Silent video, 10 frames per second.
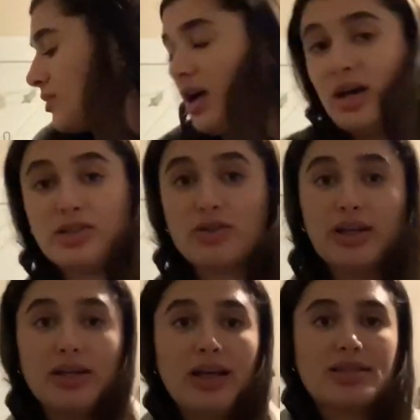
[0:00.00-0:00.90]
under
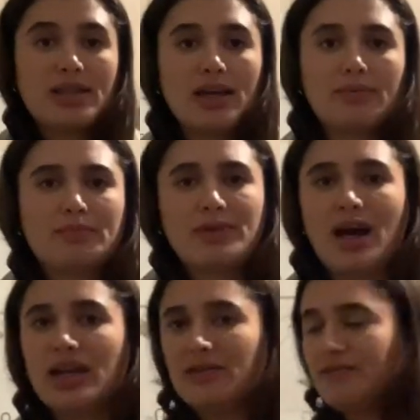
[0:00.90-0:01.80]
it, it's like
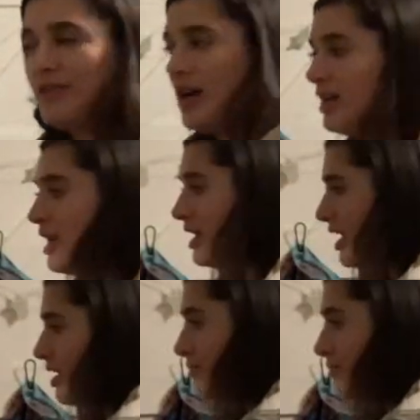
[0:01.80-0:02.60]
kind of fine. I can't